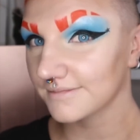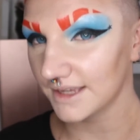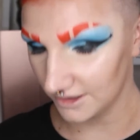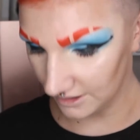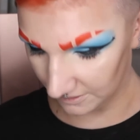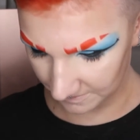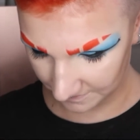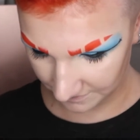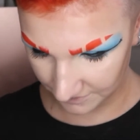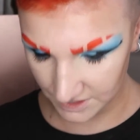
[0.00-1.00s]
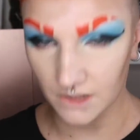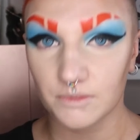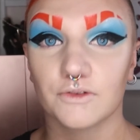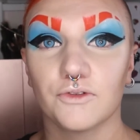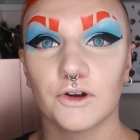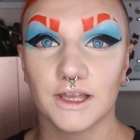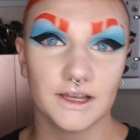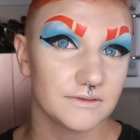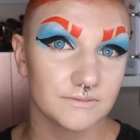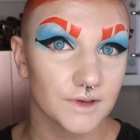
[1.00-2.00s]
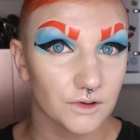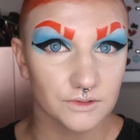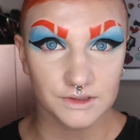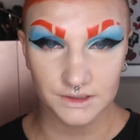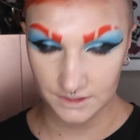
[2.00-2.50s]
There you go. Top of the forehead, nose.